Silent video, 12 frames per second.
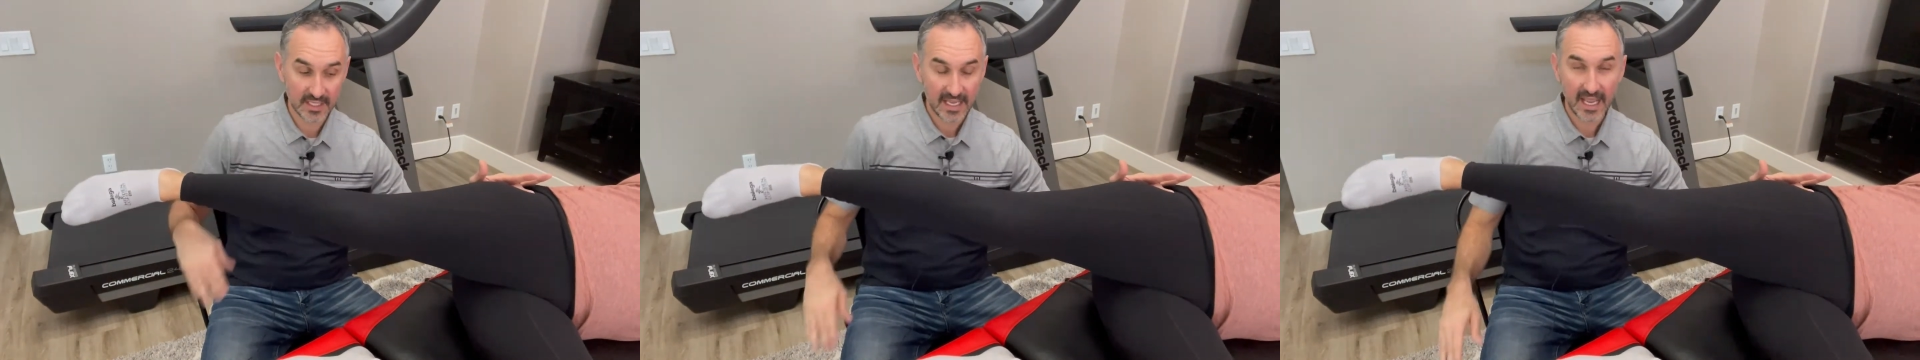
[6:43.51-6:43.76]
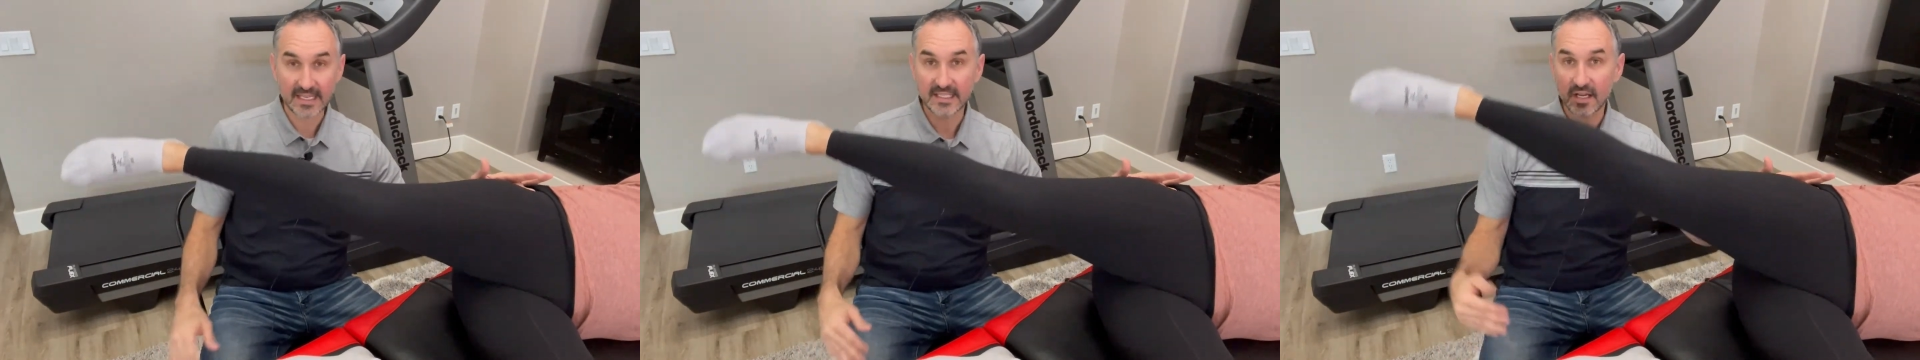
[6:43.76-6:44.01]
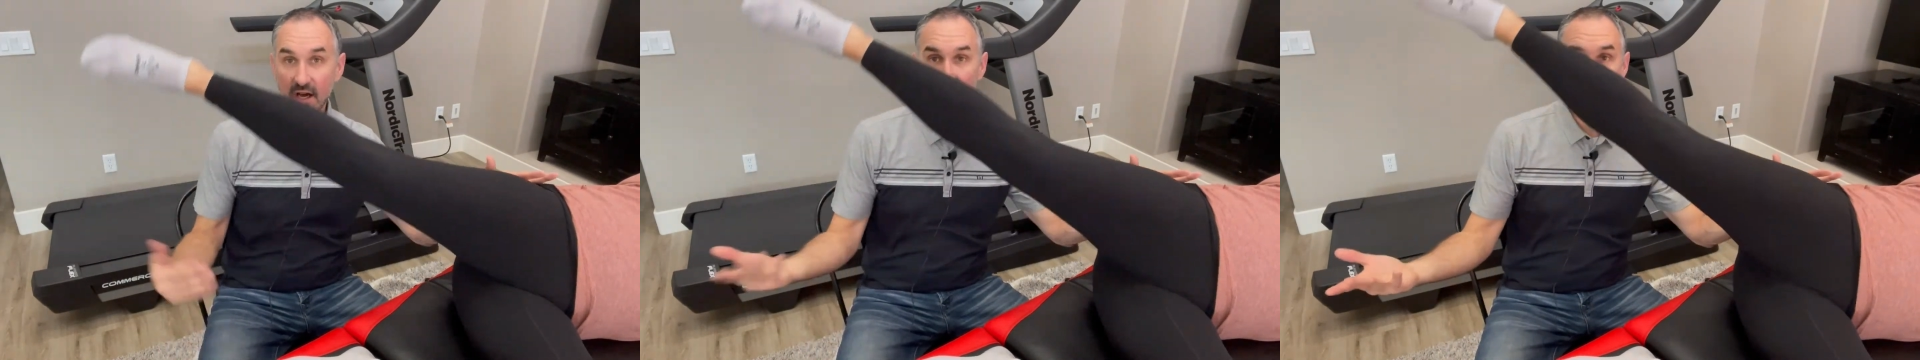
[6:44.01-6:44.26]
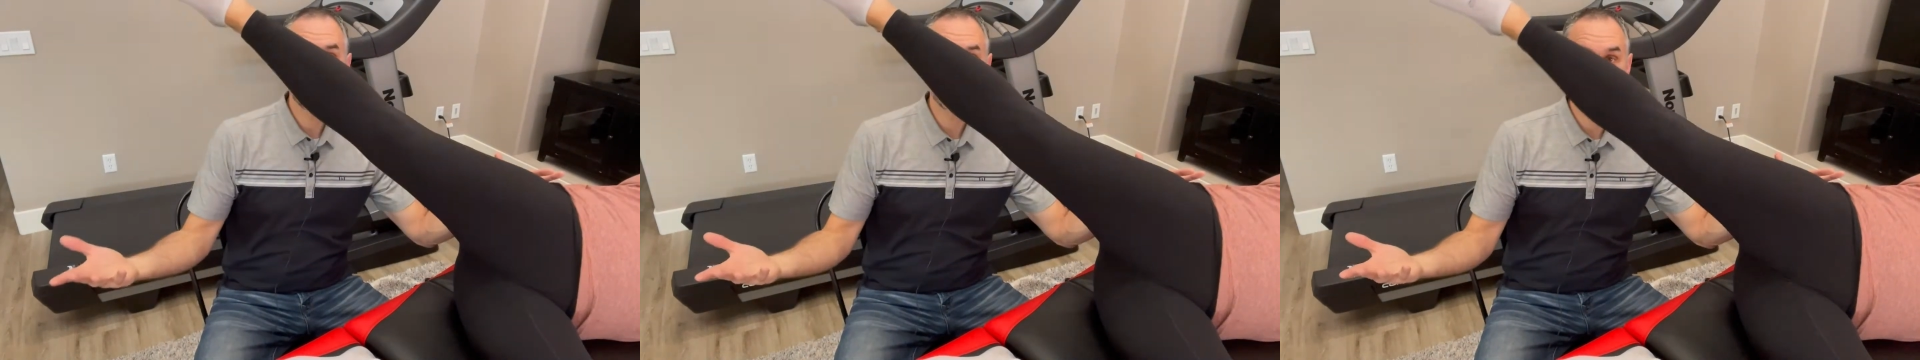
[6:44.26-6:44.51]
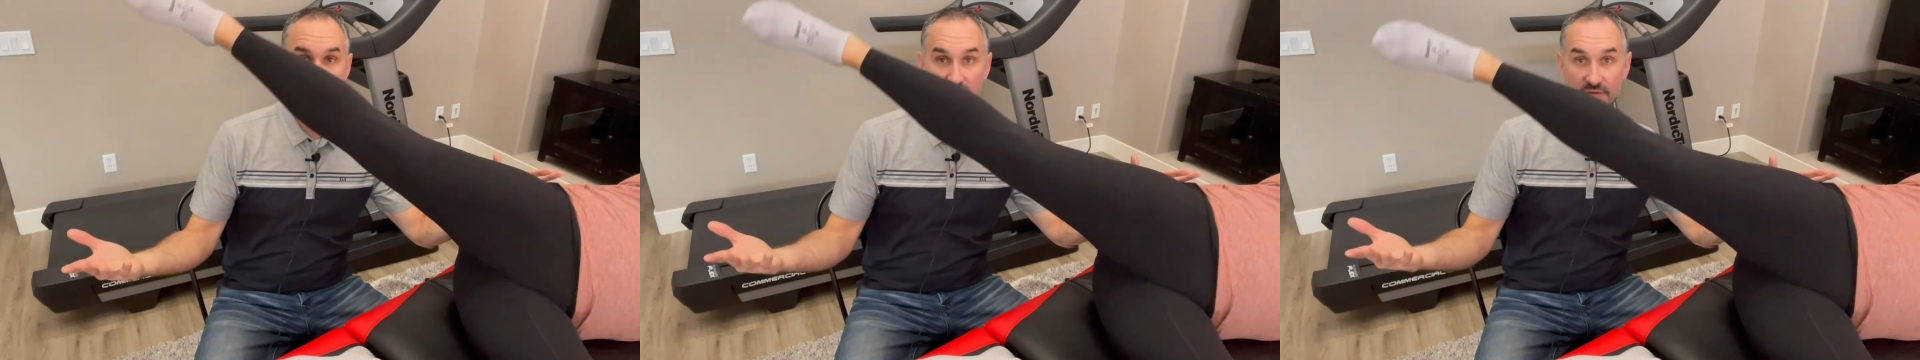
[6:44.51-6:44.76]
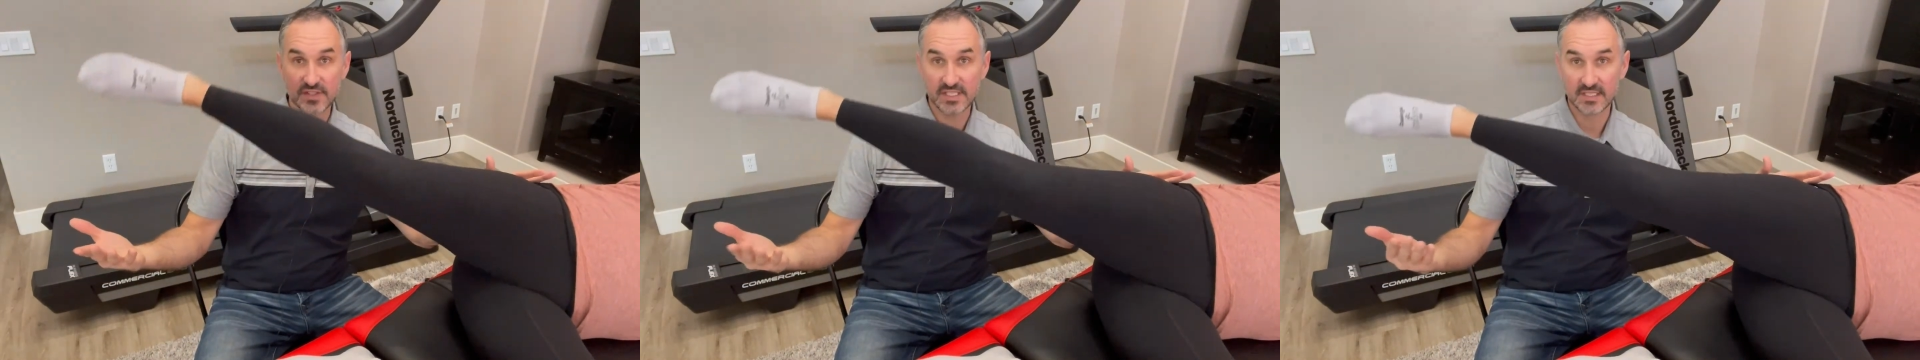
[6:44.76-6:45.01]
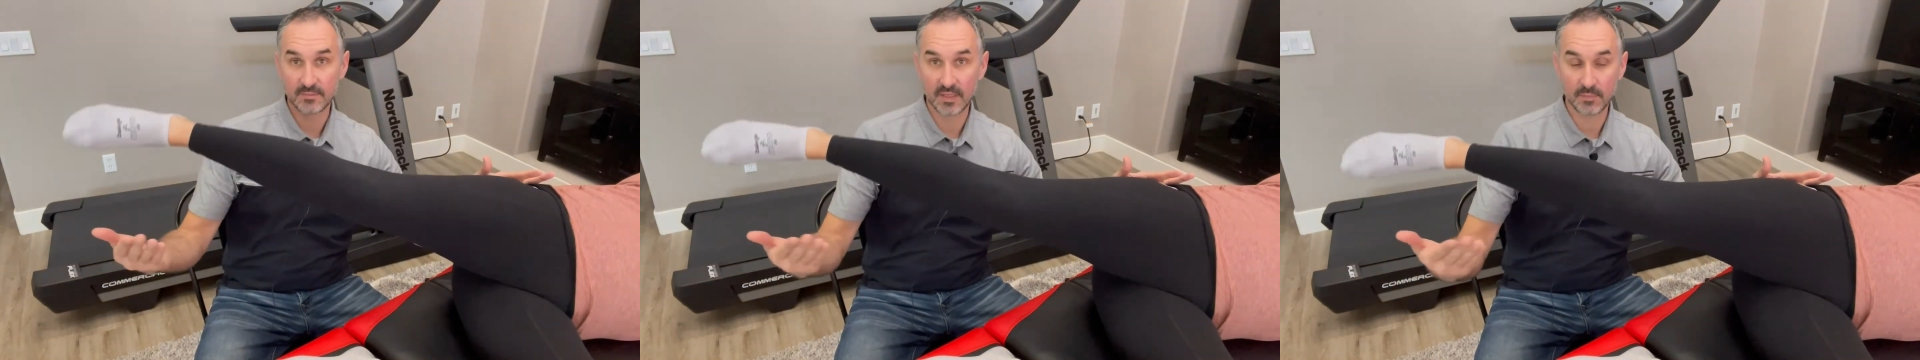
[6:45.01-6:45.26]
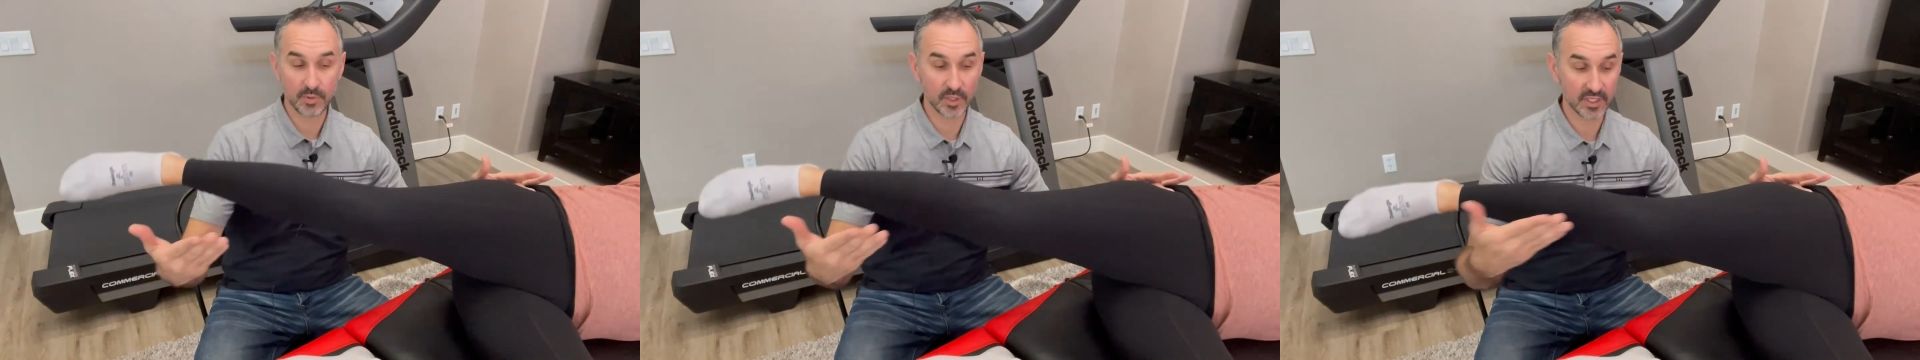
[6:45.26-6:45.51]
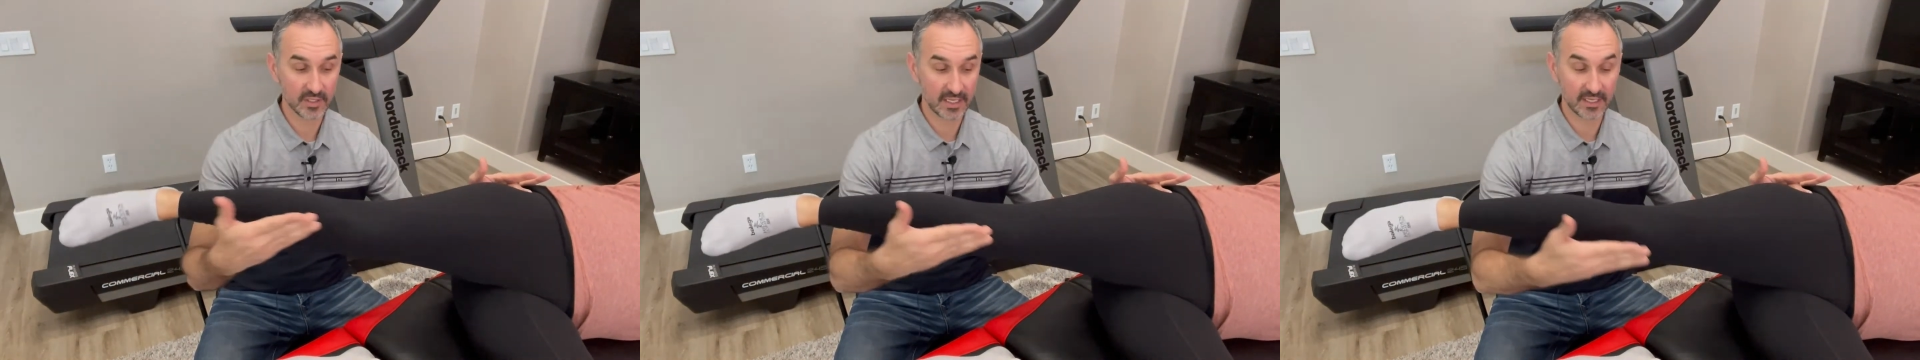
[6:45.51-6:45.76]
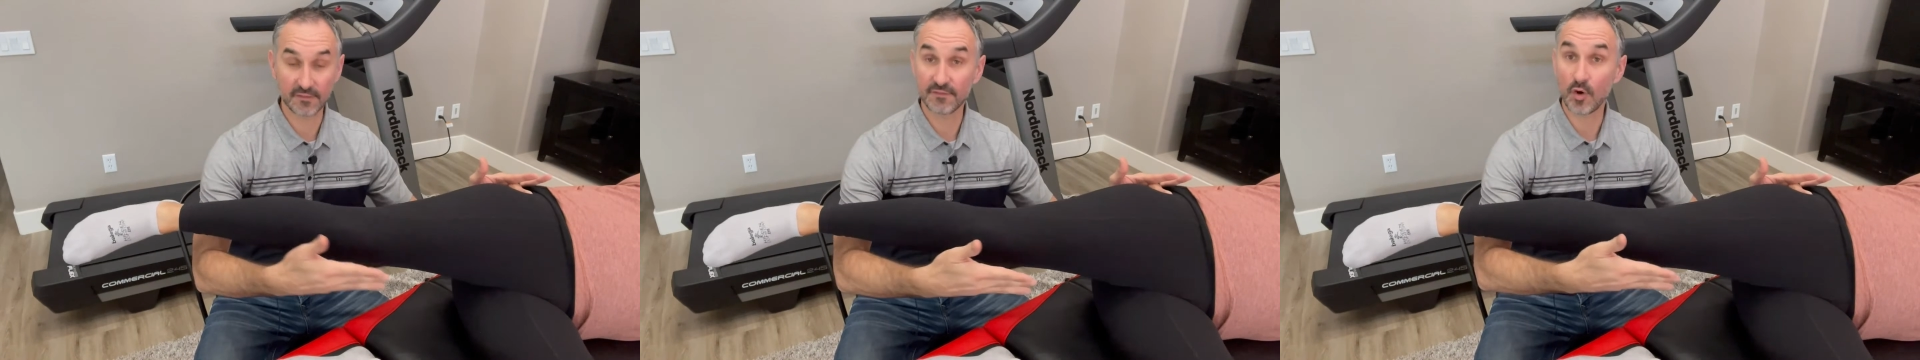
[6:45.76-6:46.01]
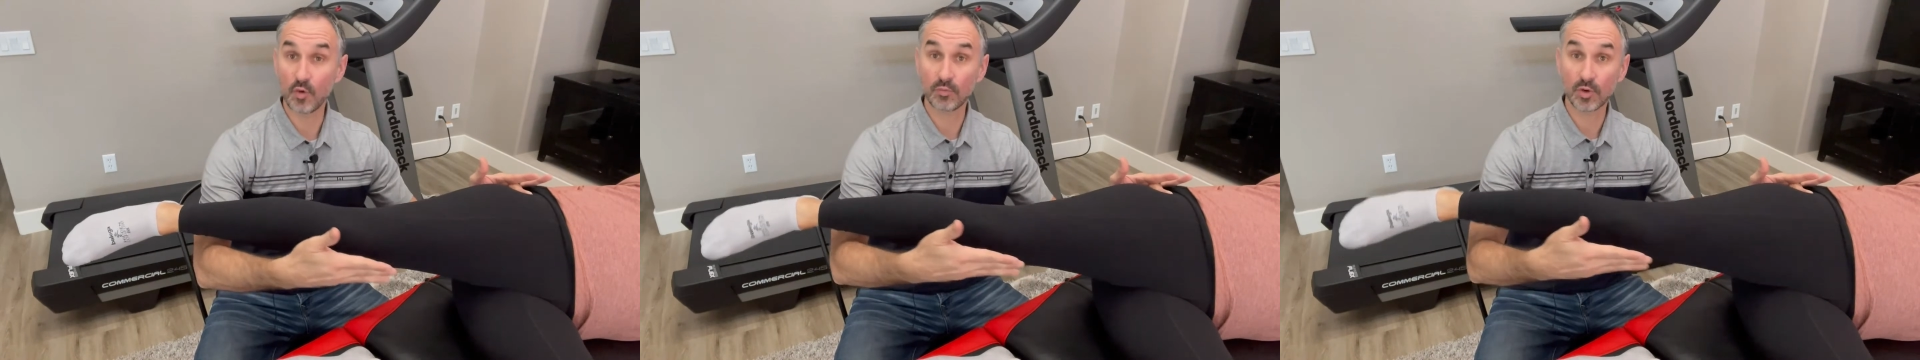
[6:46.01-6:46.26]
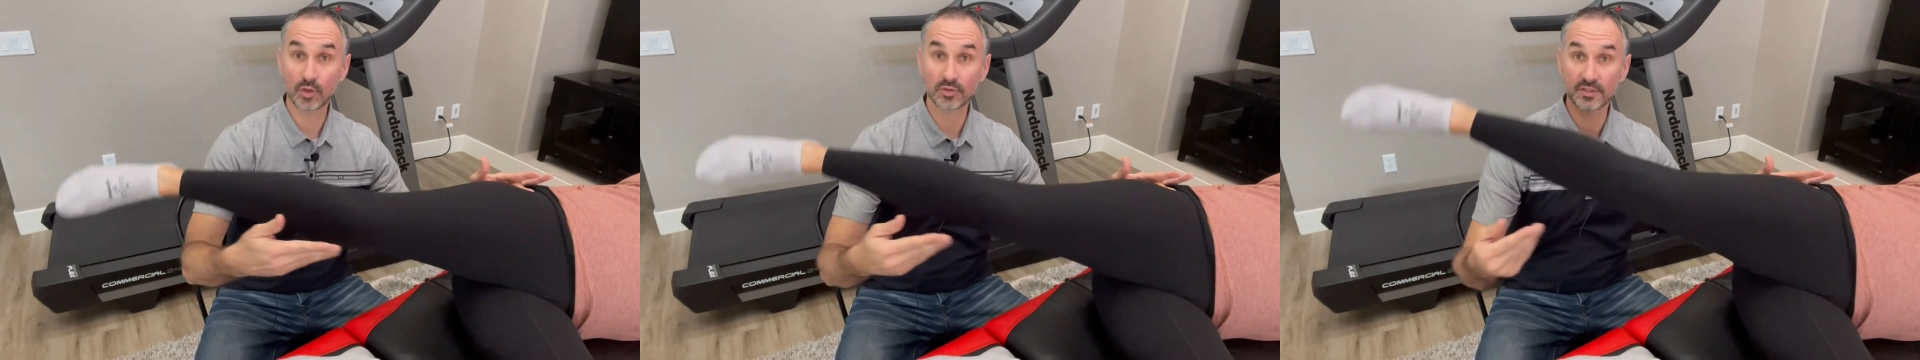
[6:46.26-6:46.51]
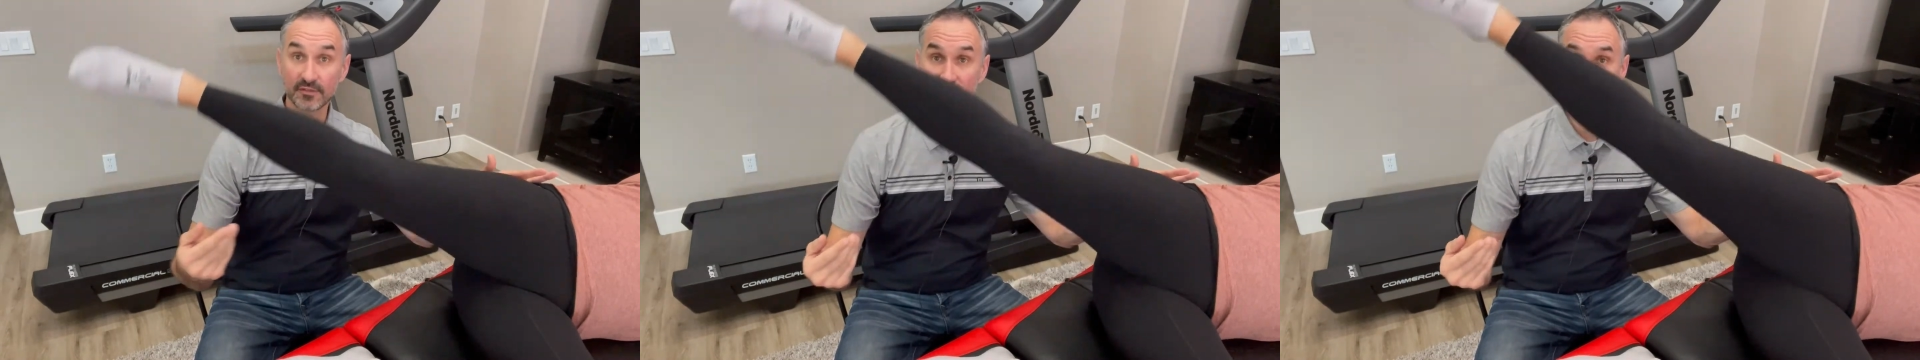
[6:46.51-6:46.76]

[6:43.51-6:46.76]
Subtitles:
And in other videos you've seen me put like a foam roller in front